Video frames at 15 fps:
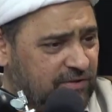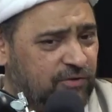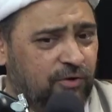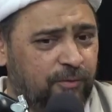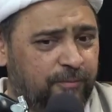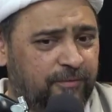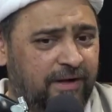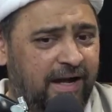
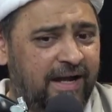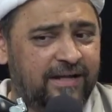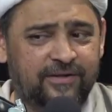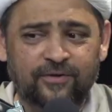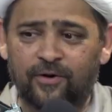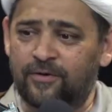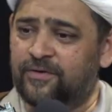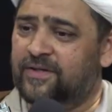group right,
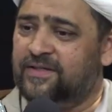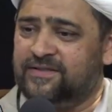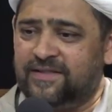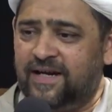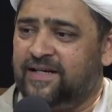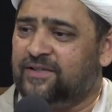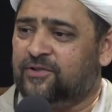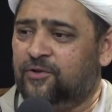nor is
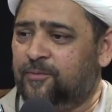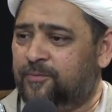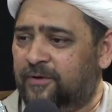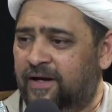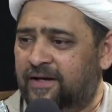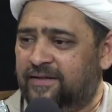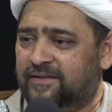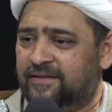that group
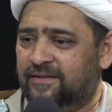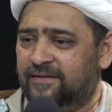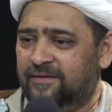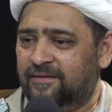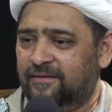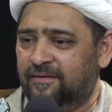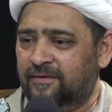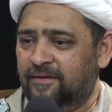right.
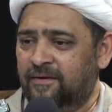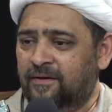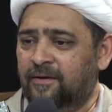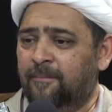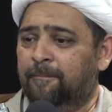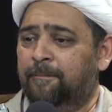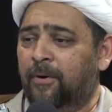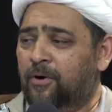
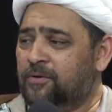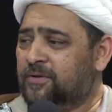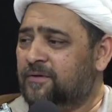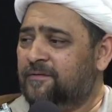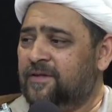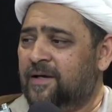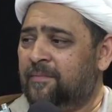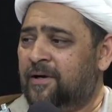Both
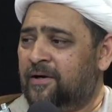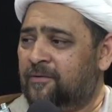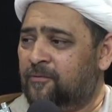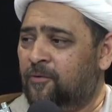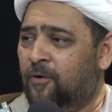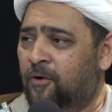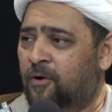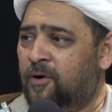of them are
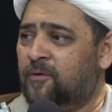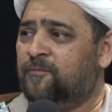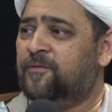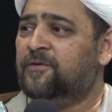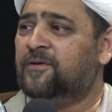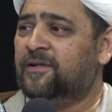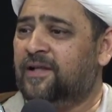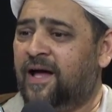wrong
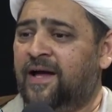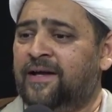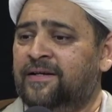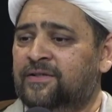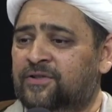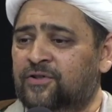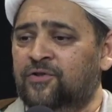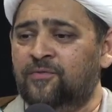for
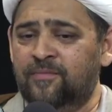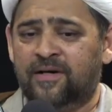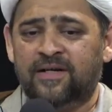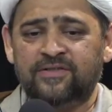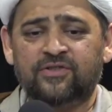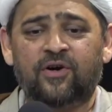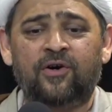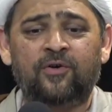relying too
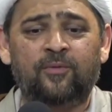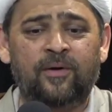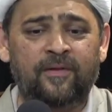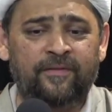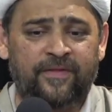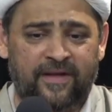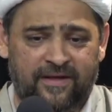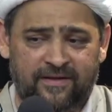much on
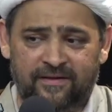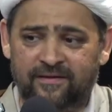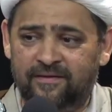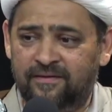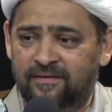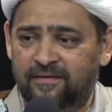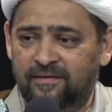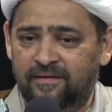one thing.
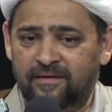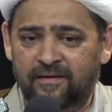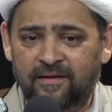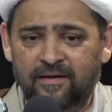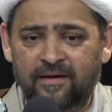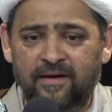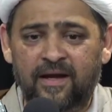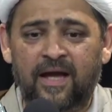
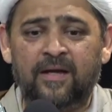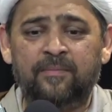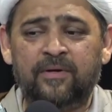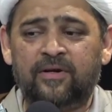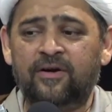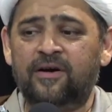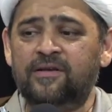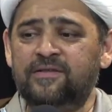And
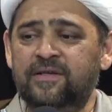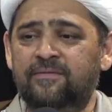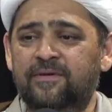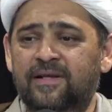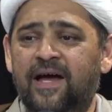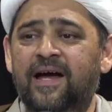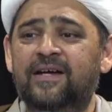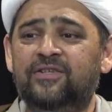because they
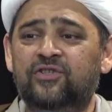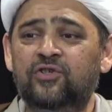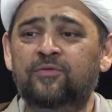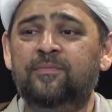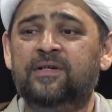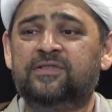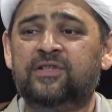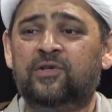rely too
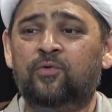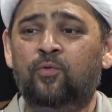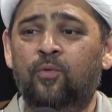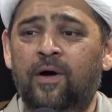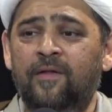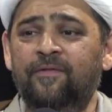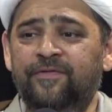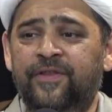much on
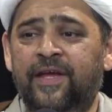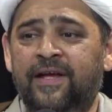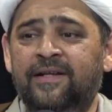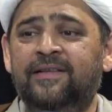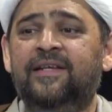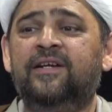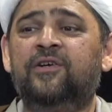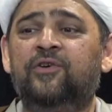one thing,
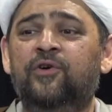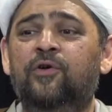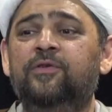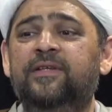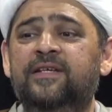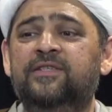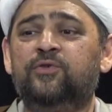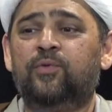their
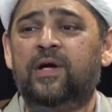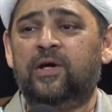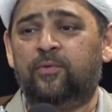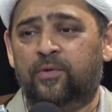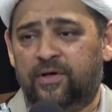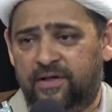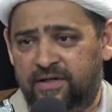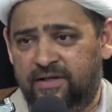growth is
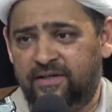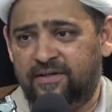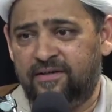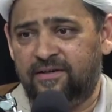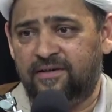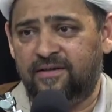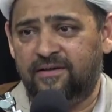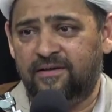wayward.
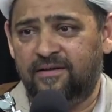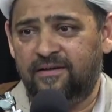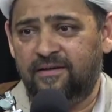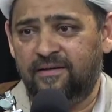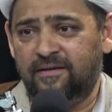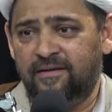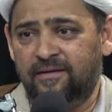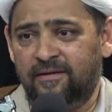
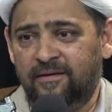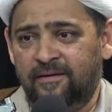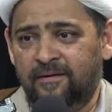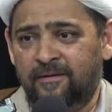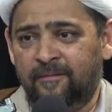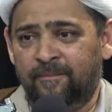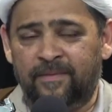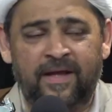
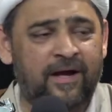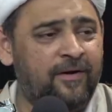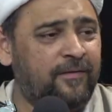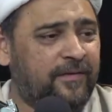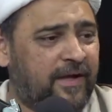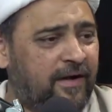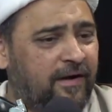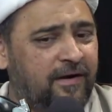Now
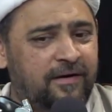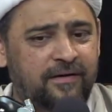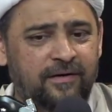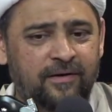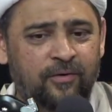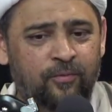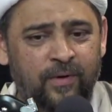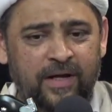they are
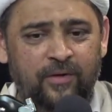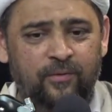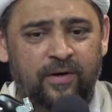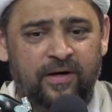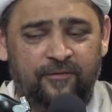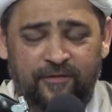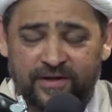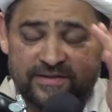
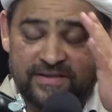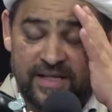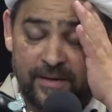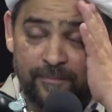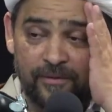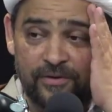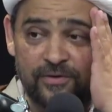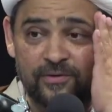wayward. For
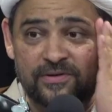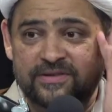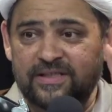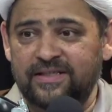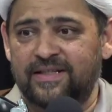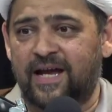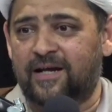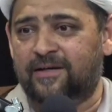example, you will
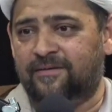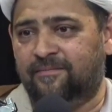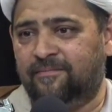see that